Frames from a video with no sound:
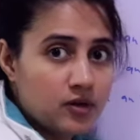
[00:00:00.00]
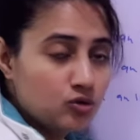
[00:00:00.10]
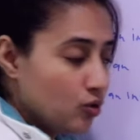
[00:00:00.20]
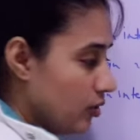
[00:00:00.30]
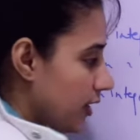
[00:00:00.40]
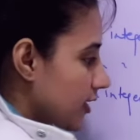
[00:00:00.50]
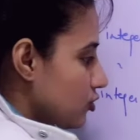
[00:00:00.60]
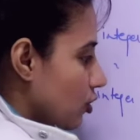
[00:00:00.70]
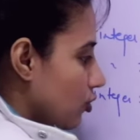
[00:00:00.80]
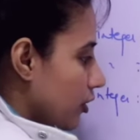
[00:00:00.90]
So it
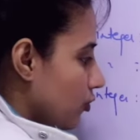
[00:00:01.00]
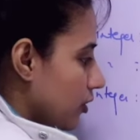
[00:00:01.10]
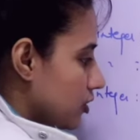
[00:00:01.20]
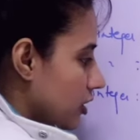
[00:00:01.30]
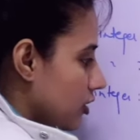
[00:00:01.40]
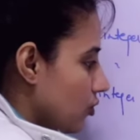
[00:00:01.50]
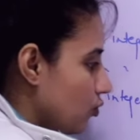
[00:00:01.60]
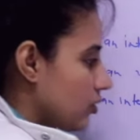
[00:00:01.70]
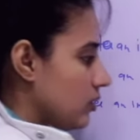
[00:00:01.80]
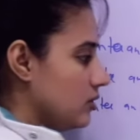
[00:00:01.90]
is not going to
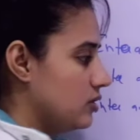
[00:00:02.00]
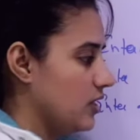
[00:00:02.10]
execute this